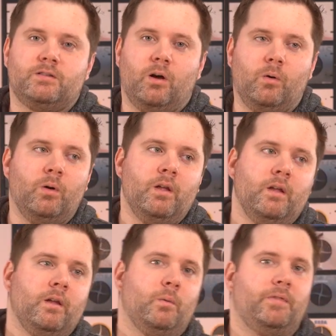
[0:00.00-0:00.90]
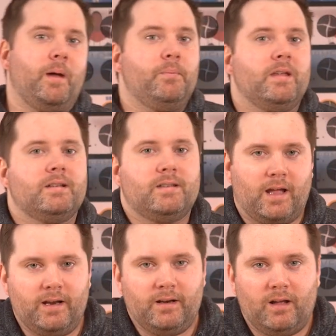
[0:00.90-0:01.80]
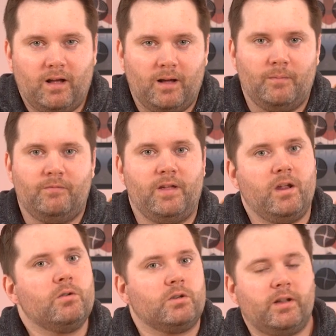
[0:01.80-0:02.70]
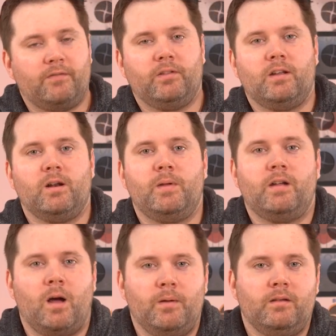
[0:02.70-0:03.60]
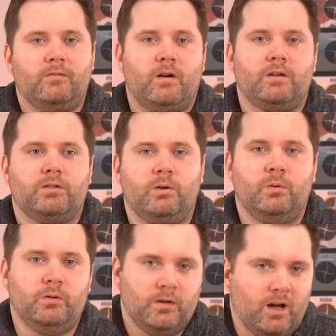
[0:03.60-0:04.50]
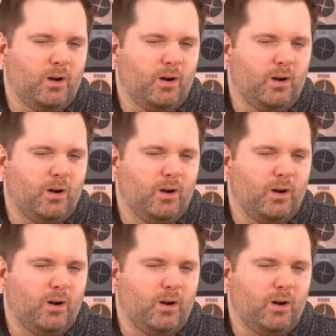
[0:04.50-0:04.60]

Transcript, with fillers: So with that being said, videos are definitely going to be coming very soon.